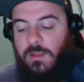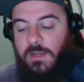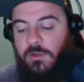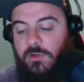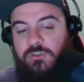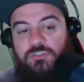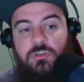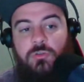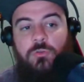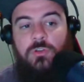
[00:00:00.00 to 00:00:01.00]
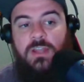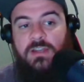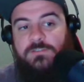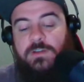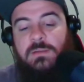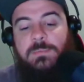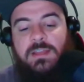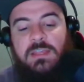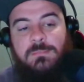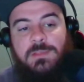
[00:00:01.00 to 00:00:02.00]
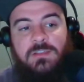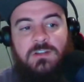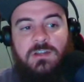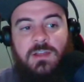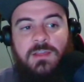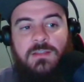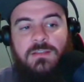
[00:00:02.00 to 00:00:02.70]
Encourage you not to forget about him either.